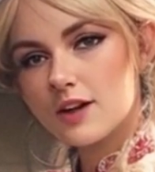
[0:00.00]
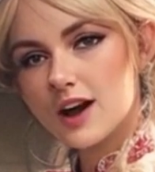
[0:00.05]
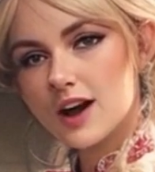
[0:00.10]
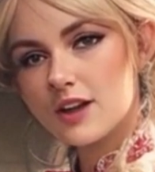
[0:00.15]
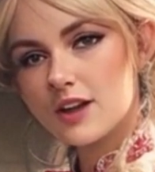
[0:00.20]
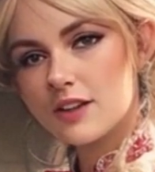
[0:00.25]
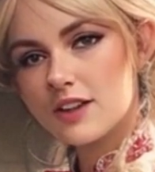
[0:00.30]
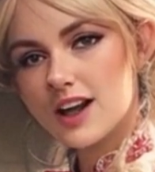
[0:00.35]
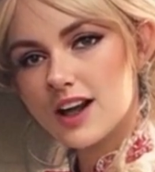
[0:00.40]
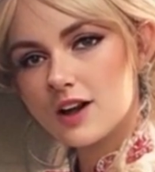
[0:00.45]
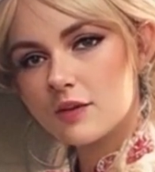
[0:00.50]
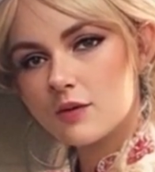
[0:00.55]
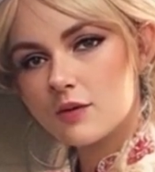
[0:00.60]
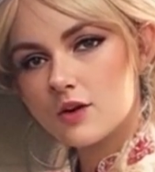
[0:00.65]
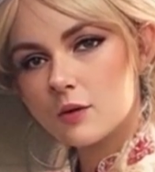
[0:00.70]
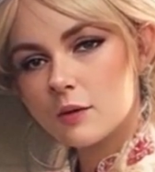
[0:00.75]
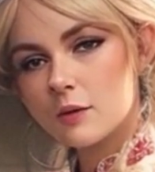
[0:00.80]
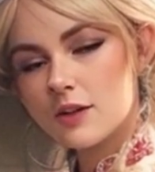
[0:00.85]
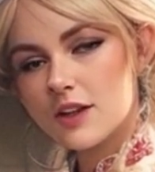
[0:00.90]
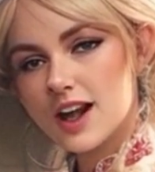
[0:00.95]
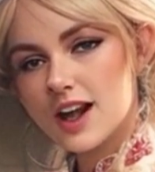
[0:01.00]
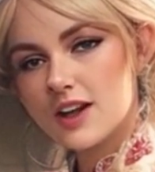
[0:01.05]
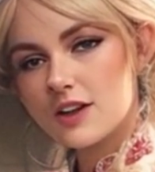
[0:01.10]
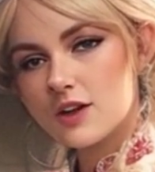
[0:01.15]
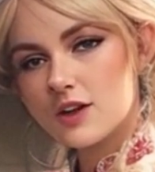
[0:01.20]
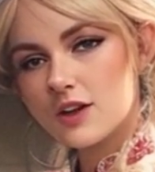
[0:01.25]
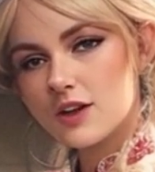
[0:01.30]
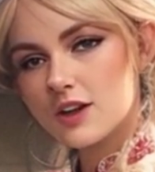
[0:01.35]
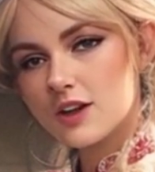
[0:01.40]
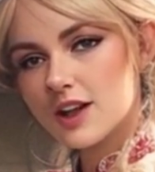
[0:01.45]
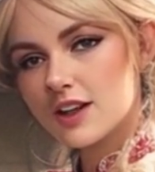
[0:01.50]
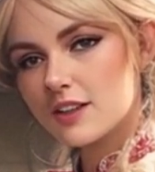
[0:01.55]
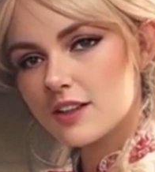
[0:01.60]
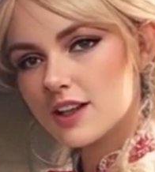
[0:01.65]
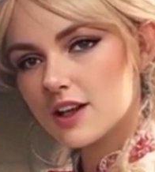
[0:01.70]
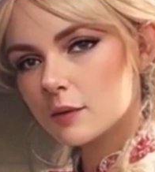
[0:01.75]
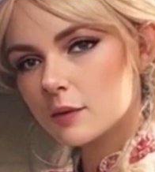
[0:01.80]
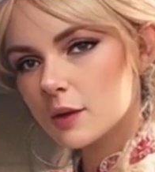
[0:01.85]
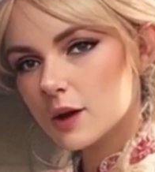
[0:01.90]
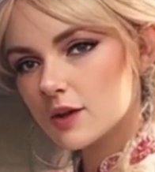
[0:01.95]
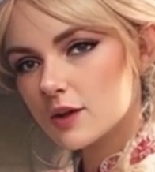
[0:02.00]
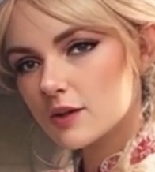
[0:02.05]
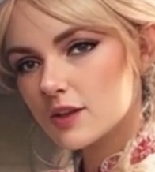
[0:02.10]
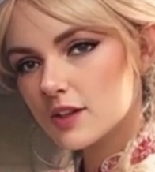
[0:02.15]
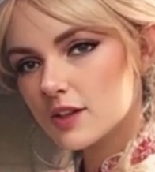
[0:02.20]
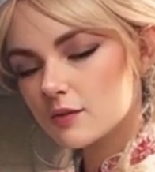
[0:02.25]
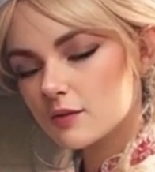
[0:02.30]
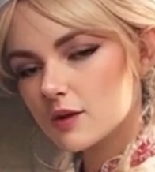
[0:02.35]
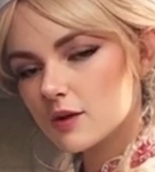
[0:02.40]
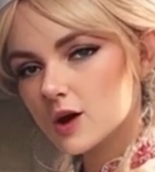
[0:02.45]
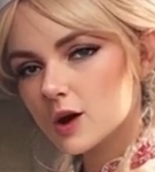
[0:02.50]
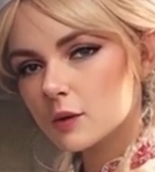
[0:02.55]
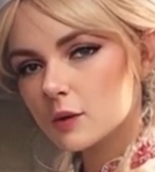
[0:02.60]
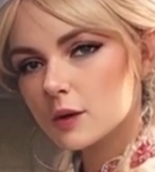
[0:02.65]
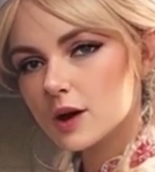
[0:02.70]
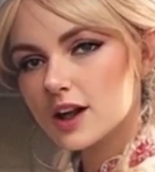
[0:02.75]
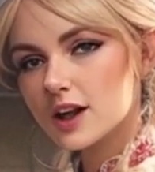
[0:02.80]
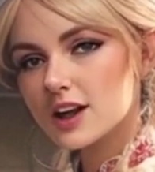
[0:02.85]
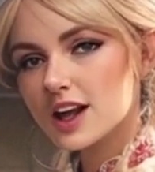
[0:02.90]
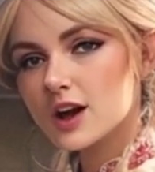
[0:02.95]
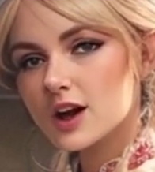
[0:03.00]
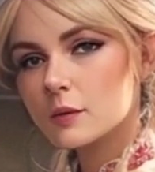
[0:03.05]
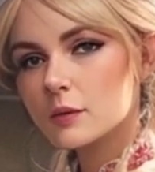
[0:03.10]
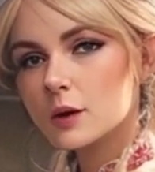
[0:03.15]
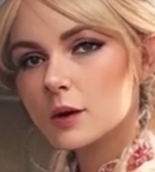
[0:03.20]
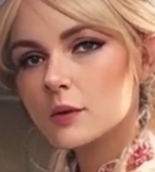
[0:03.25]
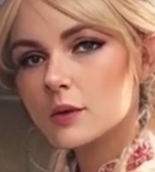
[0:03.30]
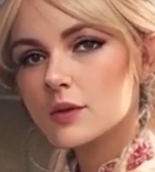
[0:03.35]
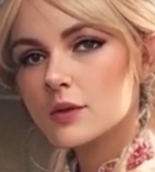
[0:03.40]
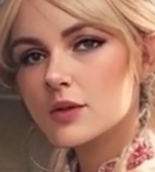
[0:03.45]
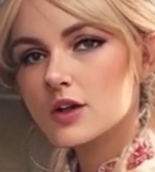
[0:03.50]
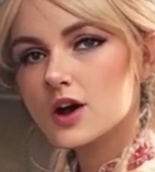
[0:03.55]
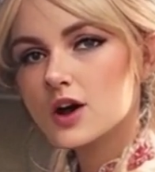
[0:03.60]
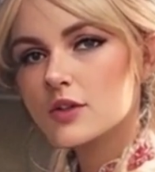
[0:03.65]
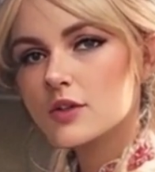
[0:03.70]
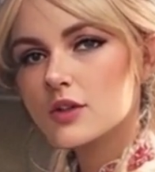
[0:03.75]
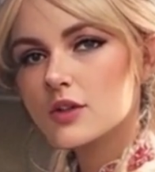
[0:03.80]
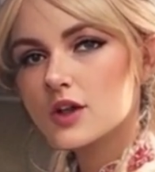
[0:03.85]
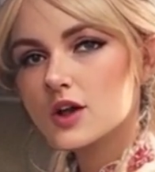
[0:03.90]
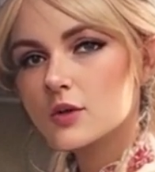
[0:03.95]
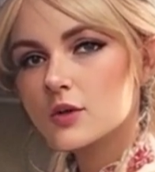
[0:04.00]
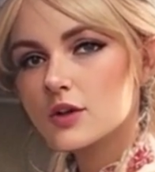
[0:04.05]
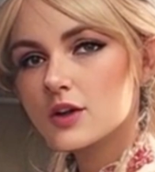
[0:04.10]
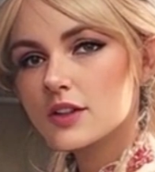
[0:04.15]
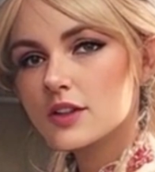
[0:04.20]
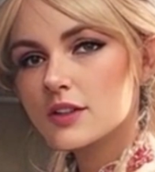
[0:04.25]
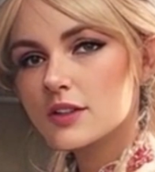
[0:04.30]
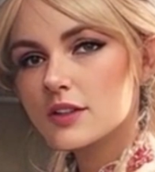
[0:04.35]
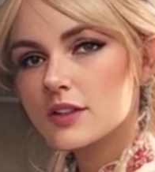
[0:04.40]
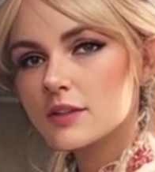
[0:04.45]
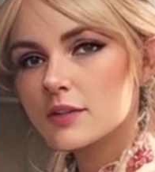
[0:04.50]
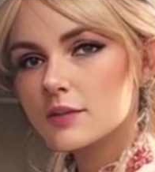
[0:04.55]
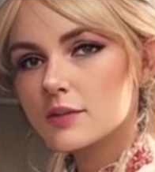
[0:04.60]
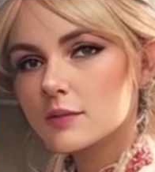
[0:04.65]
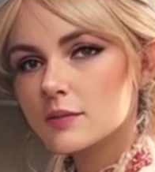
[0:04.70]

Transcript: A sign of fermentation is the appearance of foam and air bubbles on the surface.